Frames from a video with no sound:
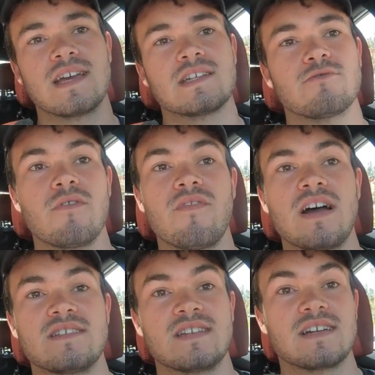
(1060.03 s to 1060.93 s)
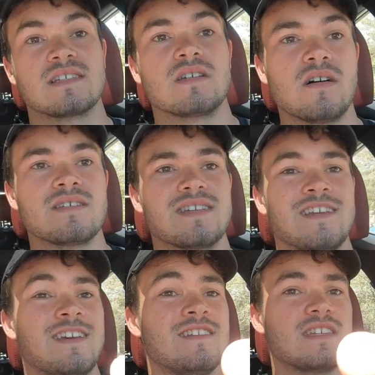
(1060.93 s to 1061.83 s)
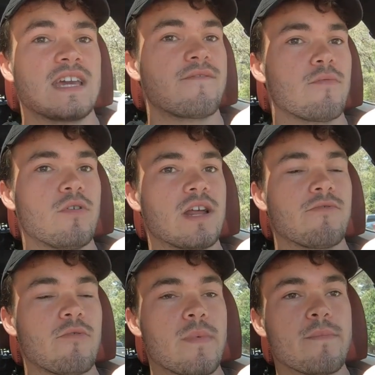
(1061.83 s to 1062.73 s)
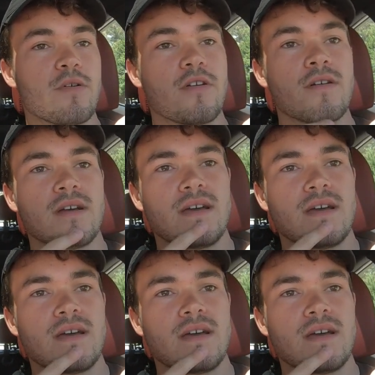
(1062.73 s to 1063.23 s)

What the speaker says: it has a revised exhaust and intake from what I remember,